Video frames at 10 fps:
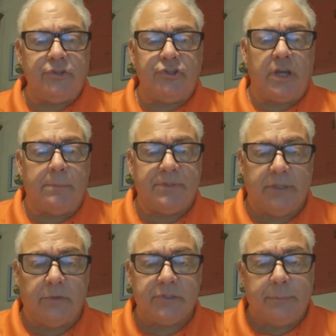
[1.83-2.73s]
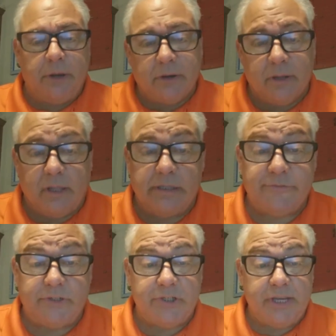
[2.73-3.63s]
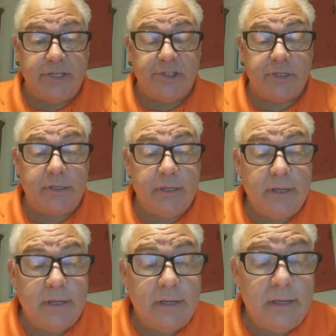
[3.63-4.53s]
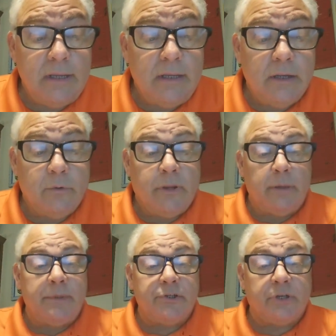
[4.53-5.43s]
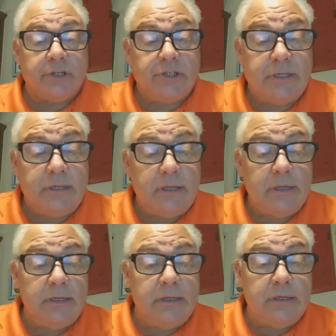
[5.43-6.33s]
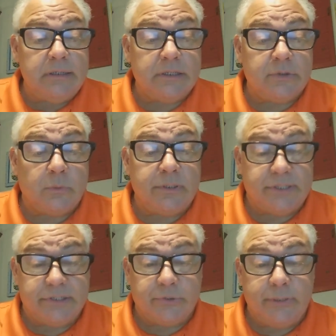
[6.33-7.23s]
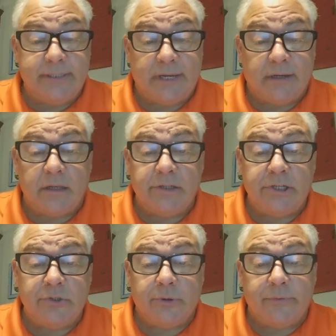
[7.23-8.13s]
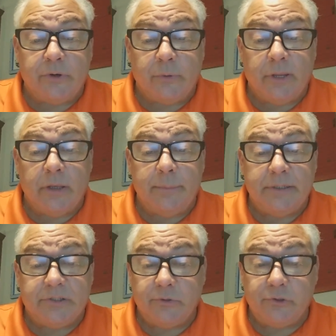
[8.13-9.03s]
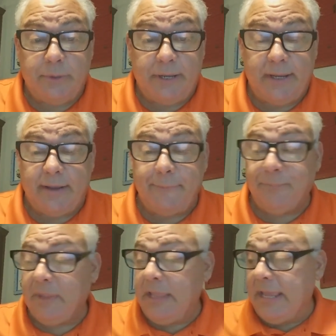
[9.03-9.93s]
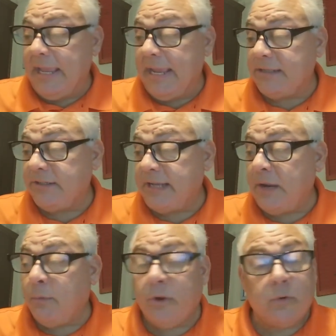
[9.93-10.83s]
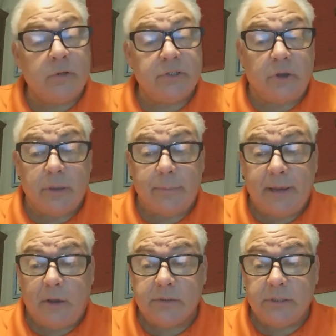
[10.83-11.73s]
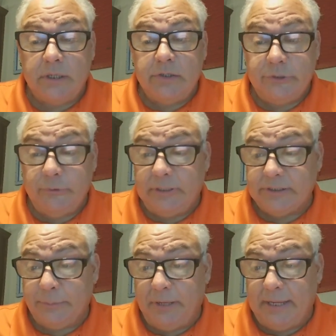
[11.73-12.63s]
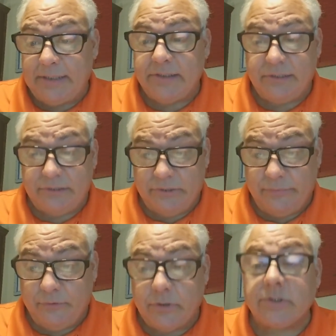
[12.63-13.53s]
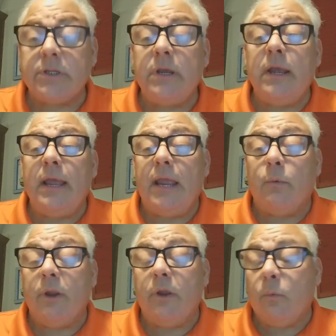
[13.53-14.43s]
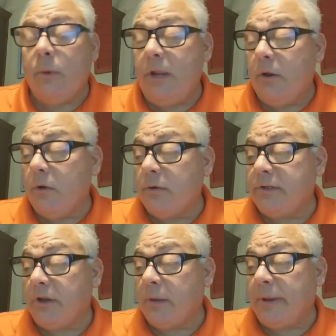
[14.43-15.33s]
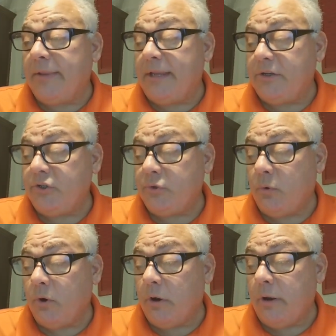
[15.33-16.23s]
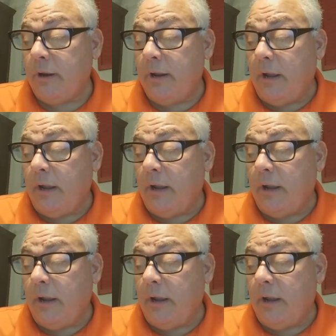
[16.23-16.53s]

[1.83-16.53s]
John Psilos, American College of Education, Curriculum Instruction, 6163, Technology-Driven Curriculum and Social Media. And today we're going to talk about two lesson plans. This is the first, and we are going to talk about the Assure